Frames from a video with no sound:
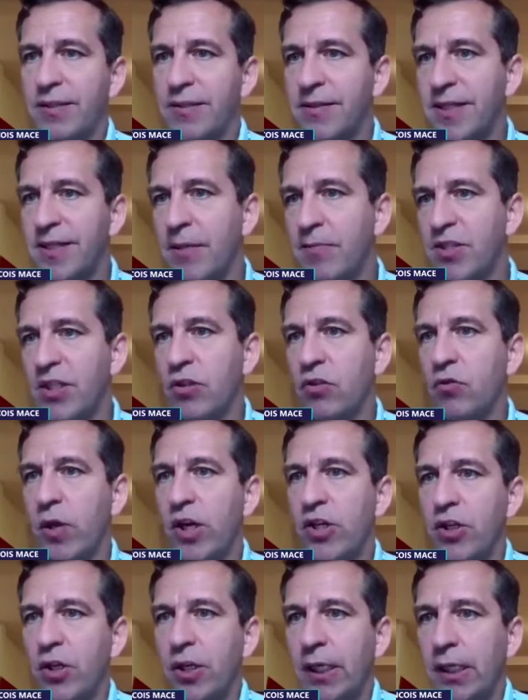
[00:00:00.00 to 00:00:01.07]
It's the same
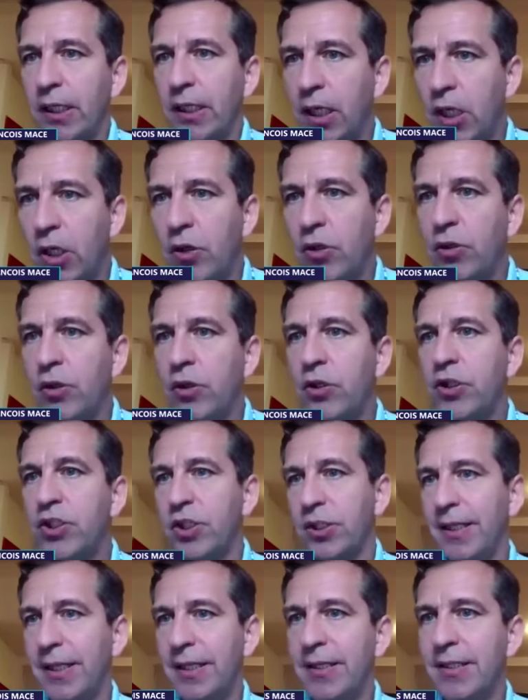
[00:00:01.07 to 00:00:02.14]
situation in
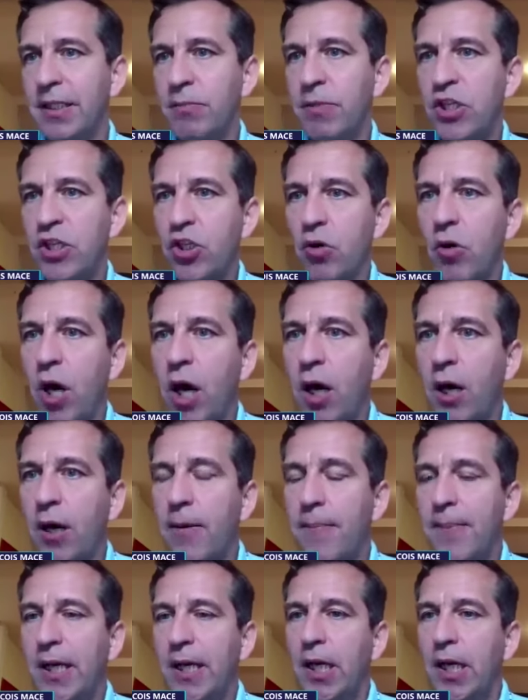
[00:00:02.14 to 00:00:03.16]
Cluj, in Timisoara.